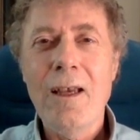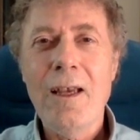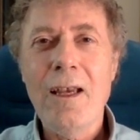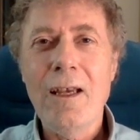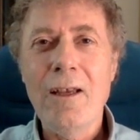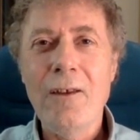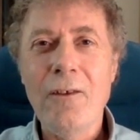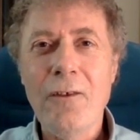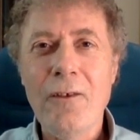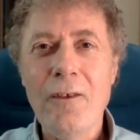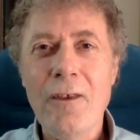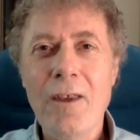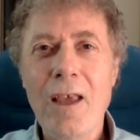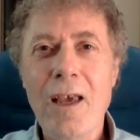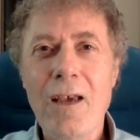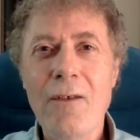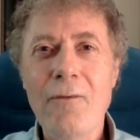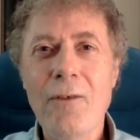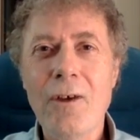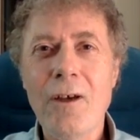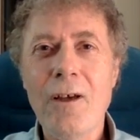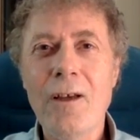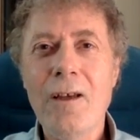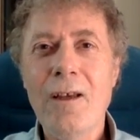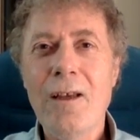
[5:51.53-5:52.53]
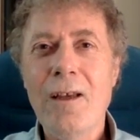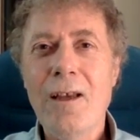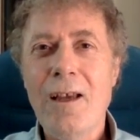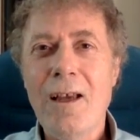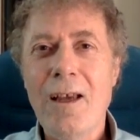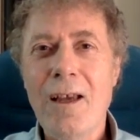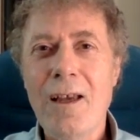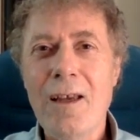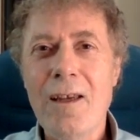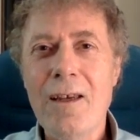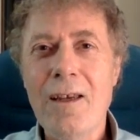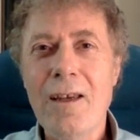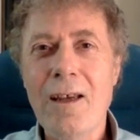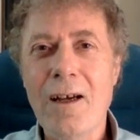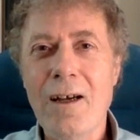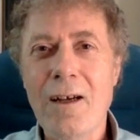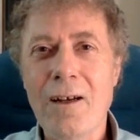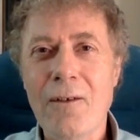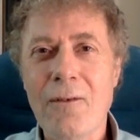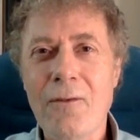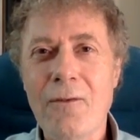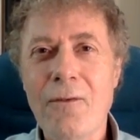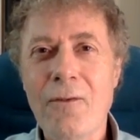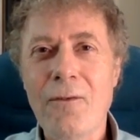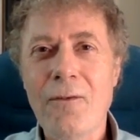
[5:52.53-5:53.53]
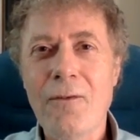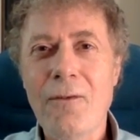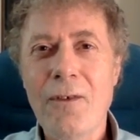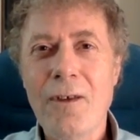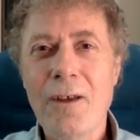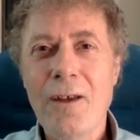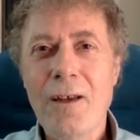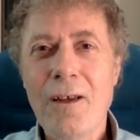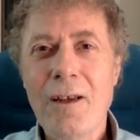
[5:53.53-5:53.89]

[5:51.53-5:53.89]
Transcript: It's never enough.